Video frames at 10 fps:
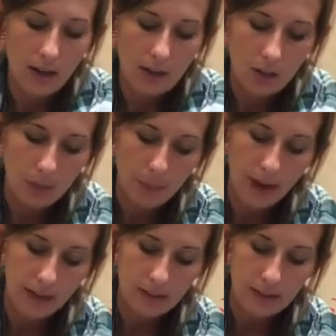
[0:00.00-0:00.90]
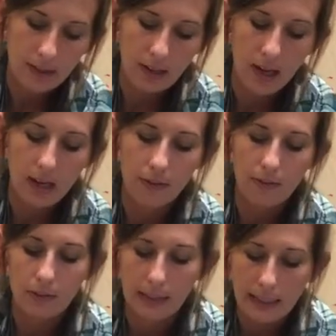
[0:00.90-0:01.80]
It's good practice to kind
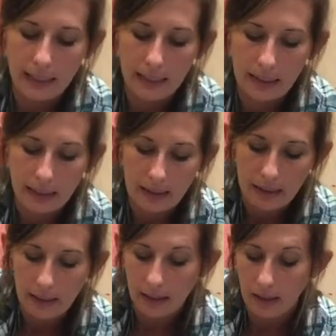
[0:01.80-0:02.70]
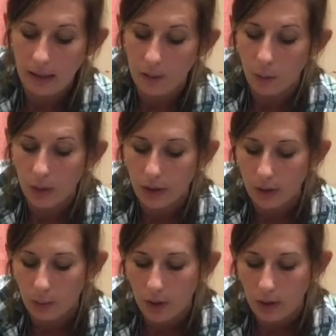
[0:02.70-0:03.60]
of lean
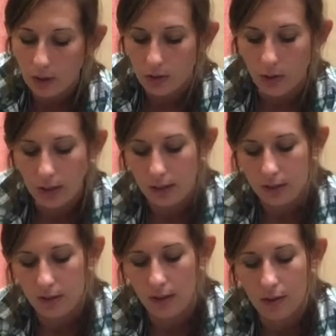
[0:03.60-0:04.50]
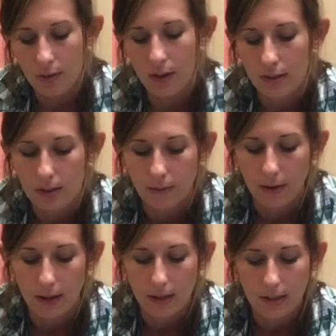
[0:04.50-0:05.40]
inward while you're doing this, otherwise it's
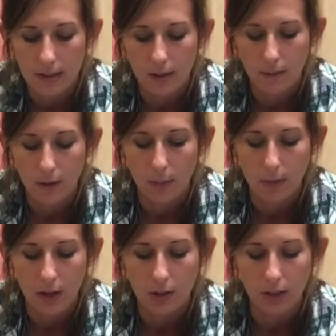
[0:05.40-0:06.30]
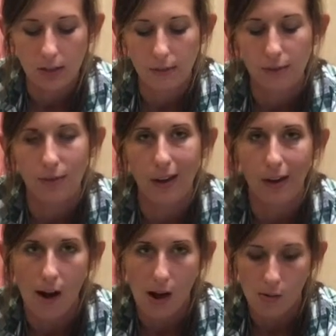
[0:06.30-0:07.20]
very easy for your project to
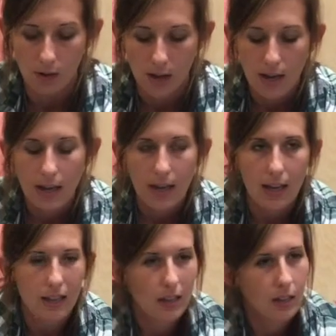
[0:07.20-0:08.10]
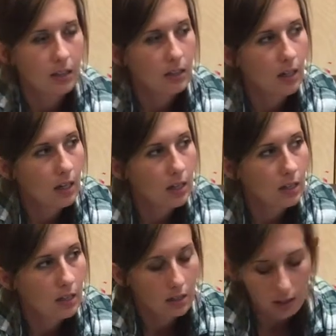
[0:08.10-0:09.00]
flare out and then it's and
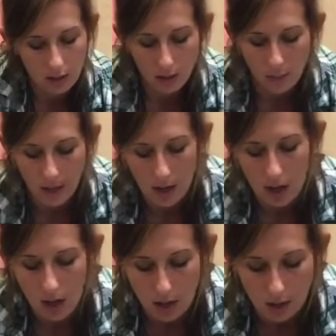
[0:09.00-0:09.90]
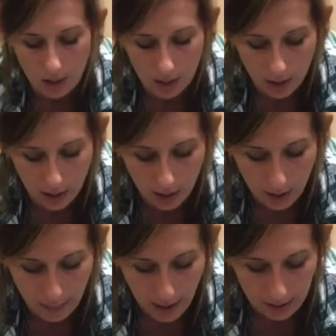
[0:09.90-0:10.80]
then it's a little bit harder to
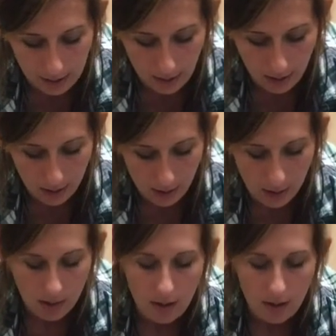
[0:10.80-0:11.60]
get it back together.